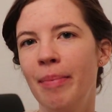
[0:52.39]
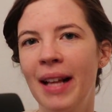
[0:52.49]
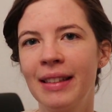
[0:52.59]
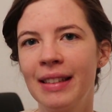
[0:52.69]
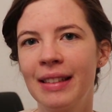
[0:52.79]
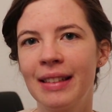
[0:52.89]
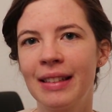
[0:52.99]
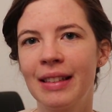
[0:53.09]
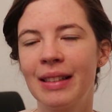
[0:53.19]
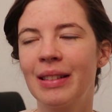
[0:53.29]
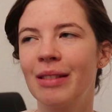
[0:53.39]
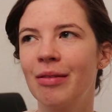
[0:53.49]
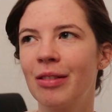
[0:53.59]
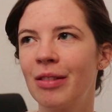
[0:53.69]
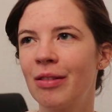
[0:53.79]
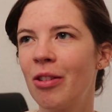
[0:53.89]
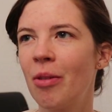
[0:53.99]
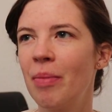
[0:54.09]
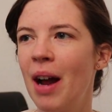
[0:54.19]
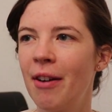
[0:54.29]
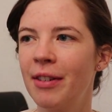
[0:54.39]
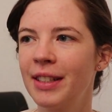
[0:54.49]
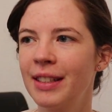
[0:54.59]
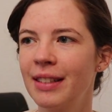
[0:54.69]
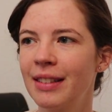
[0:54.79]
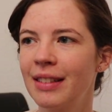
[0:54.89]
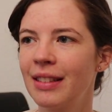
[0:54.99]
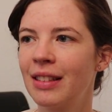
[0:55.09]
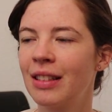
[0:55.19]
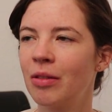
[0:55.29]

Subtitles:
pencil comparison.